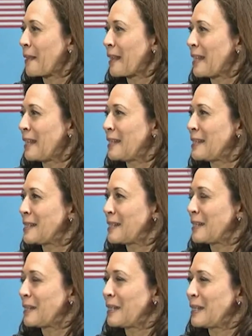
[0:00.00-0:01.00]

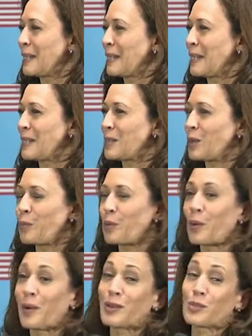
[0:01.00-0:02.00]
it
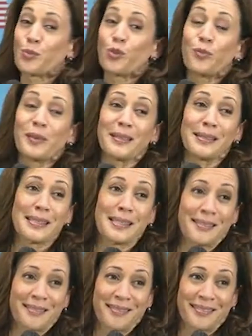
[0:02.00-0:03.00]
requires movements.
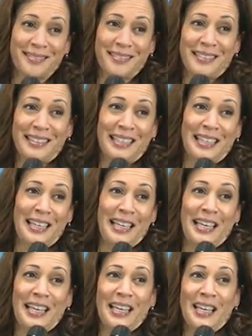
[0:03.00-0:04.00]

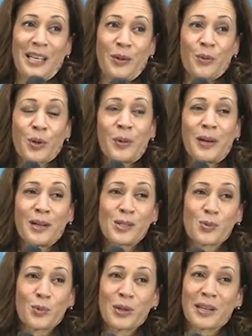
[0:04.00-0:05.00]
It
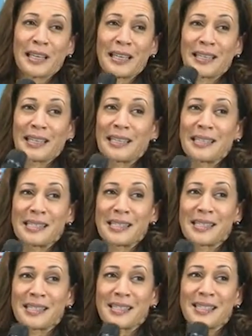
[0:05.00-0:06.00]
requires working
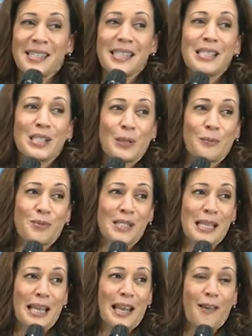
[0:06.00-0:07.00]
against
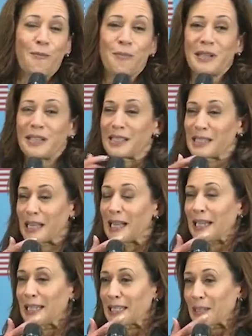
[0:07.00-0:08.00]
systems that have been
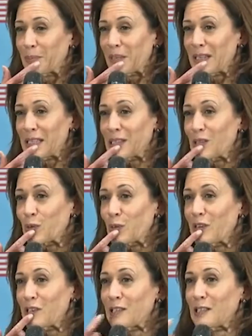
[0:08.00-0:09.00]
designed in many
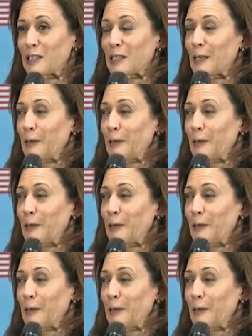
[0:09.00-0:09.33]
situations